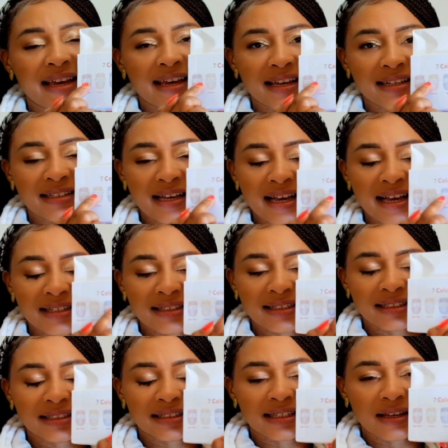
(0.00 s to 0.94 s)
It has
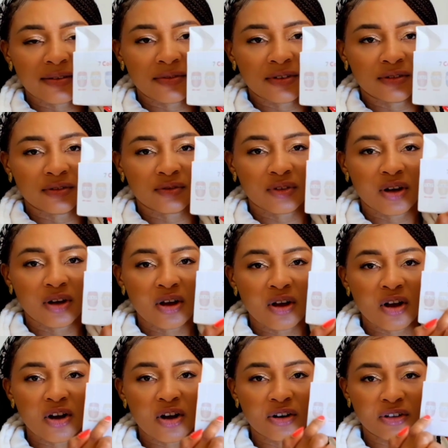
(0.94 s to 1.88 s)
7
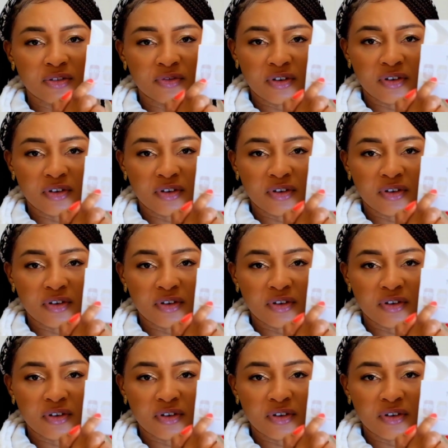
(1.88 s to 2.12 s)
color